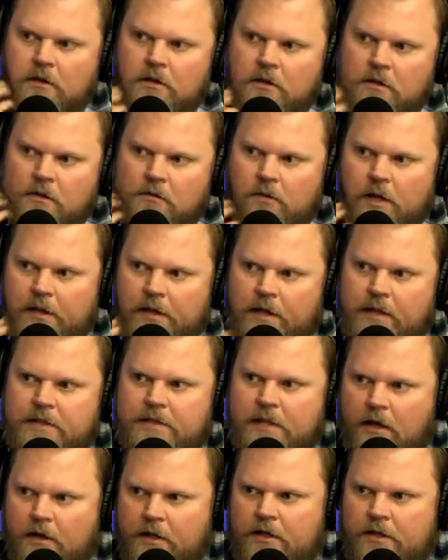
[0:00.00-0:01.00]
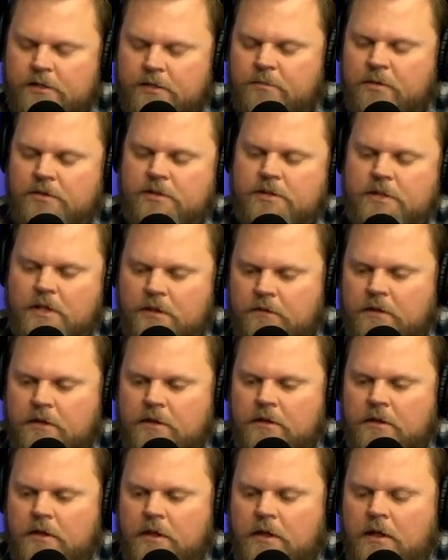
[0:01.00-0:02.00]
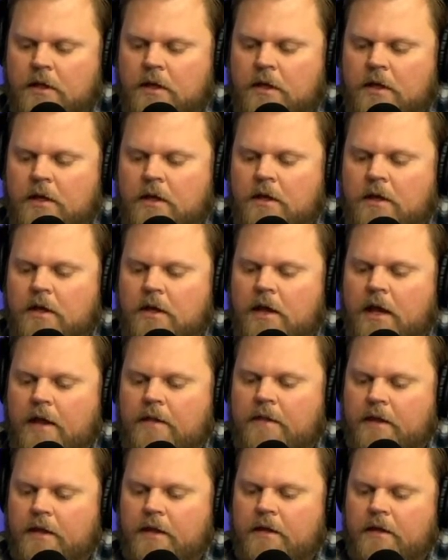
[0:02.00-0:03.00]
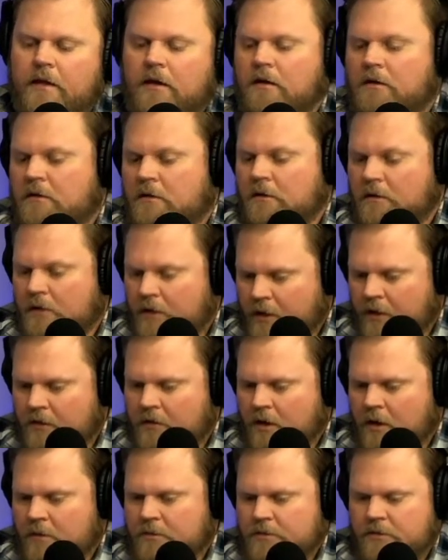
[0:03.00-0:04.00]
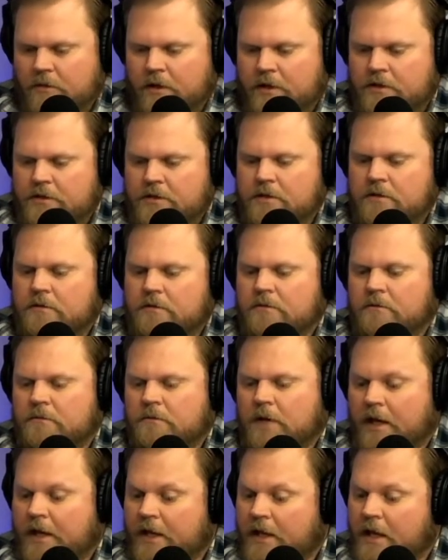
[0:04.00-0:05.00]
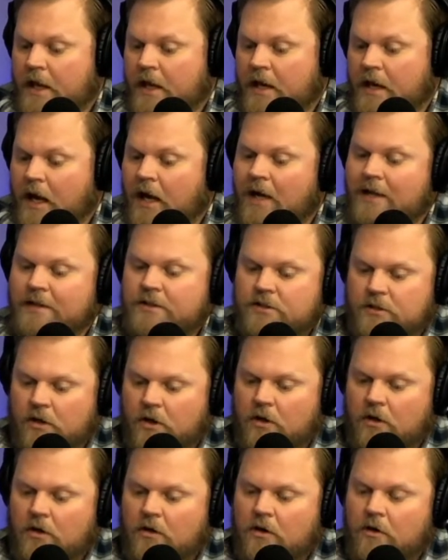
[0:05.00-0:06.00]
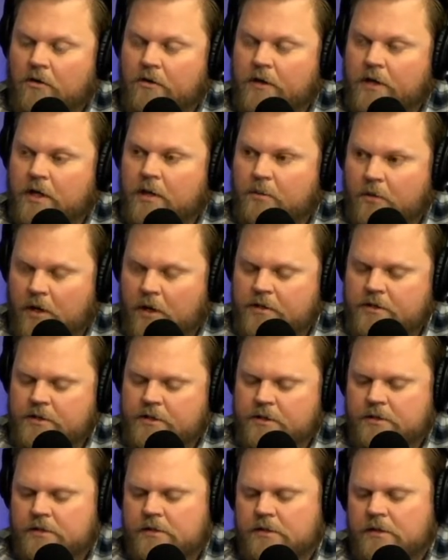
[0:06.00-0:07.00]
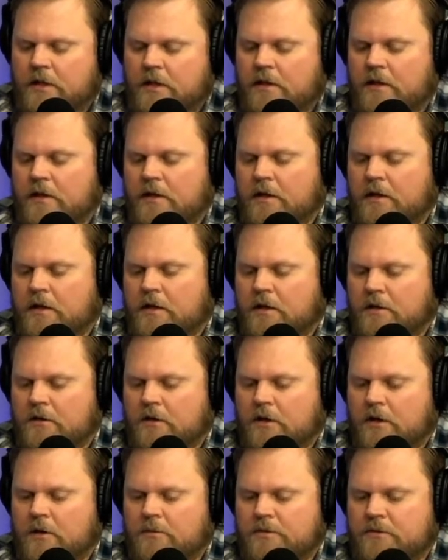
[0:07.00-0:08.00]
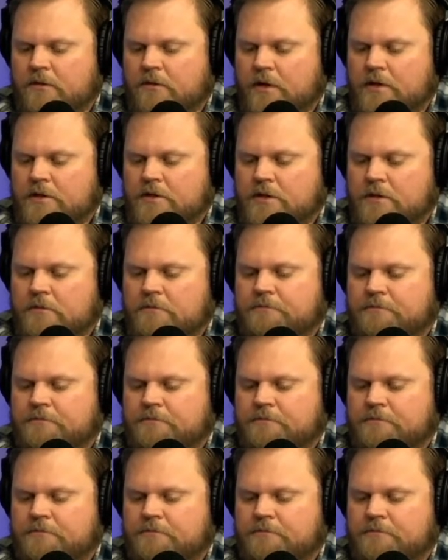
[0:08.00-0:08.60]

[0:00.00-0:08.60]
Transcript: right? That's how he's perceiving, mm-hmm. and then another observation. Again, I saw all the oppressions, and mm-hmm. then another observation